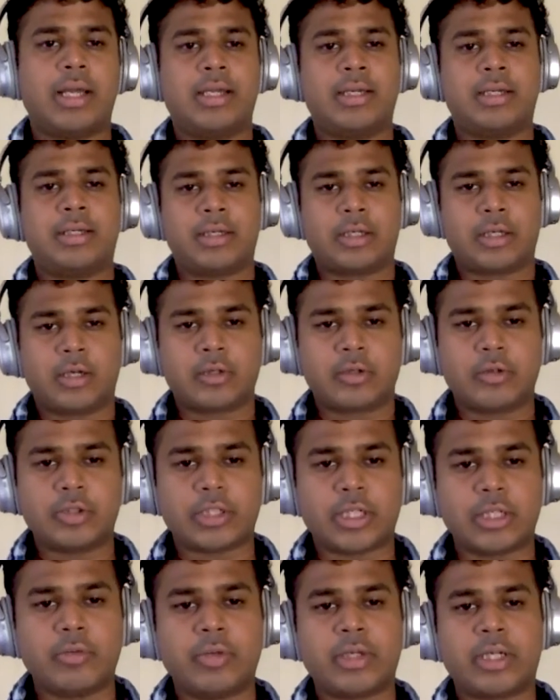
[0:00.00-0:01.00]
in
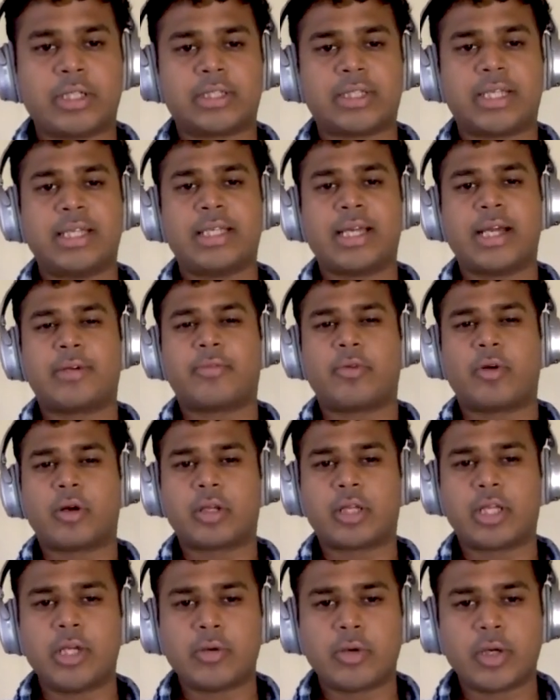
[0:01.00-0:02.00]
conclusion, we can say that
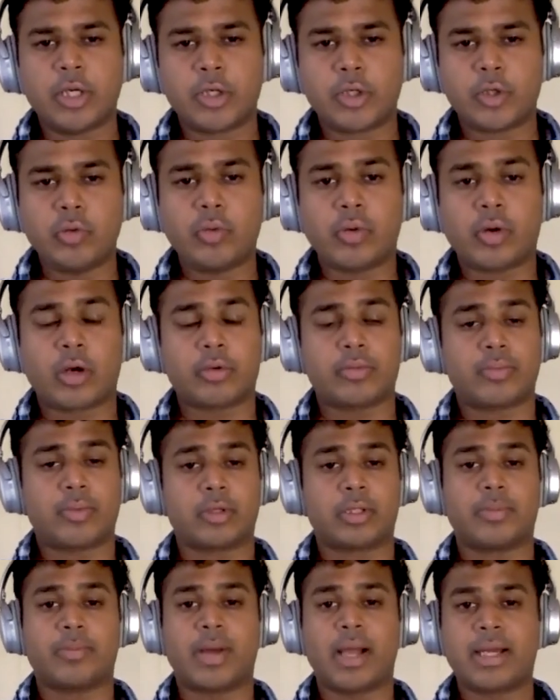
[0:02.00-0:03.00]
for Q-2 or
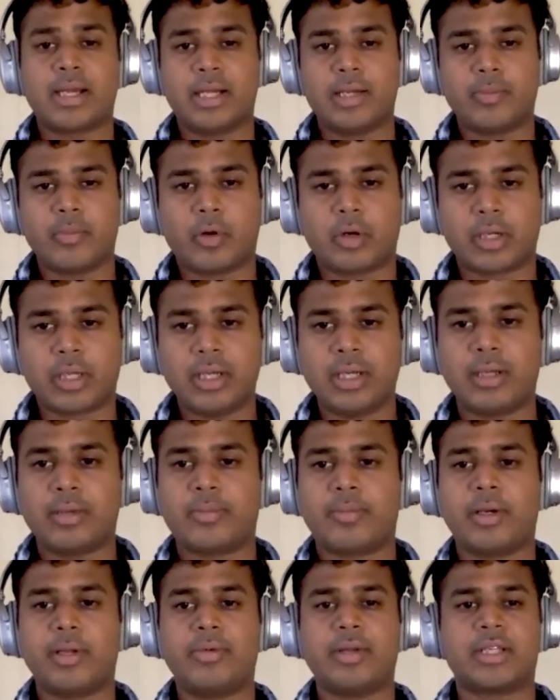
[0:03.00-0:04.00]
for the binary model,
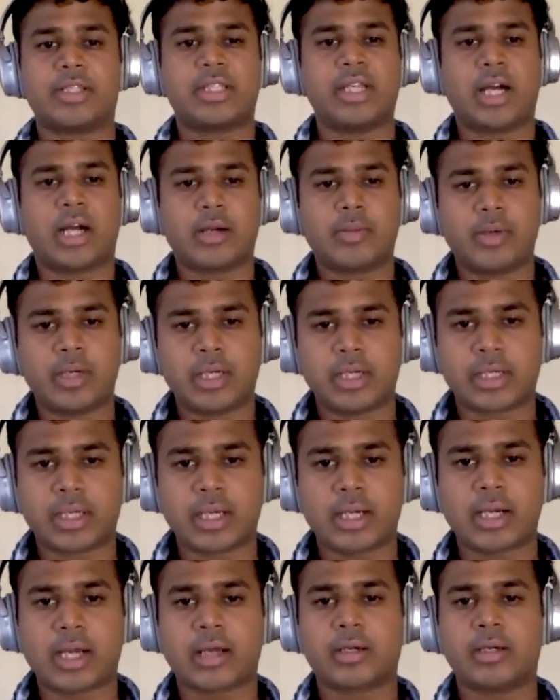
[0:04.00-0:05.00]
previously Ermon et
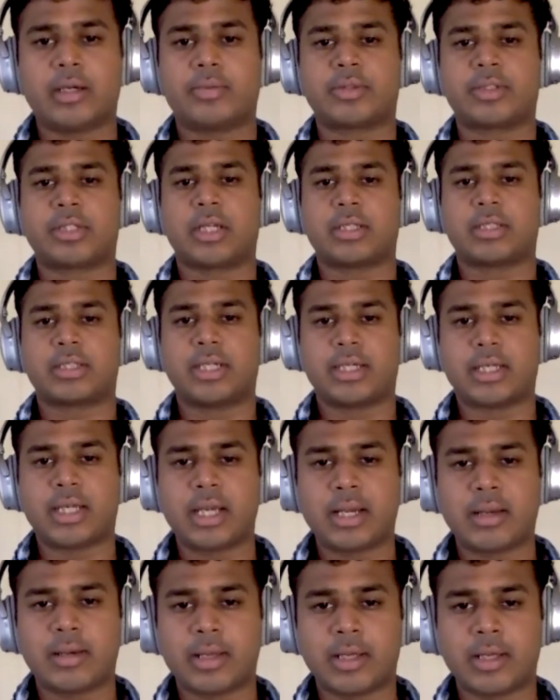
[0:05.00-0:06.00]
al. And et
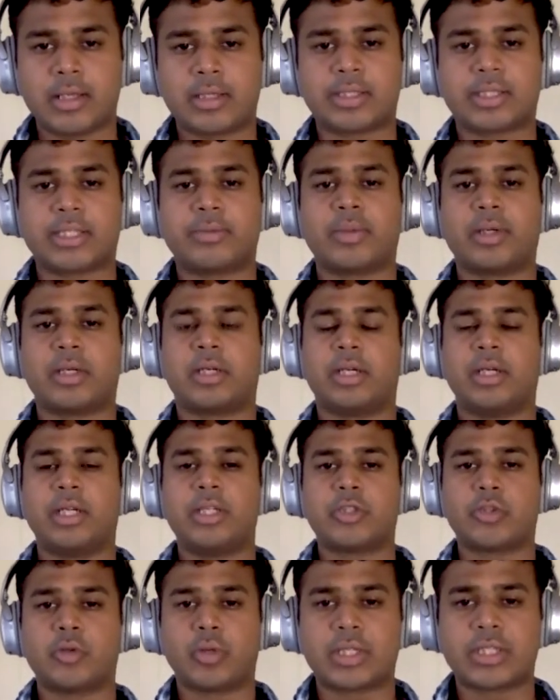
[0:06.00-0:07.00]
al. Separately
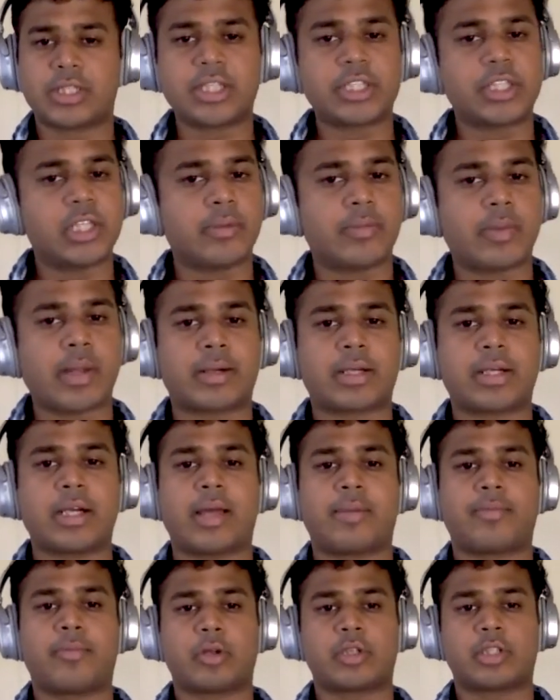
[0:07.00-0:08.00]
showed a 16-factor
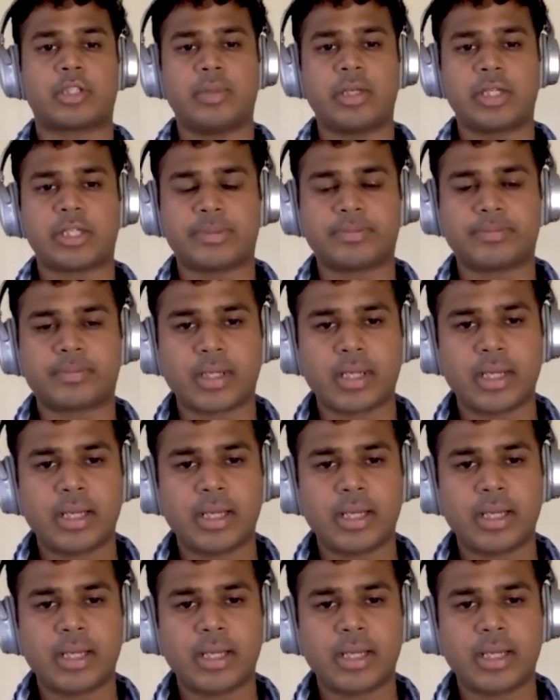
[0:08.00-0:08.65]
approximation.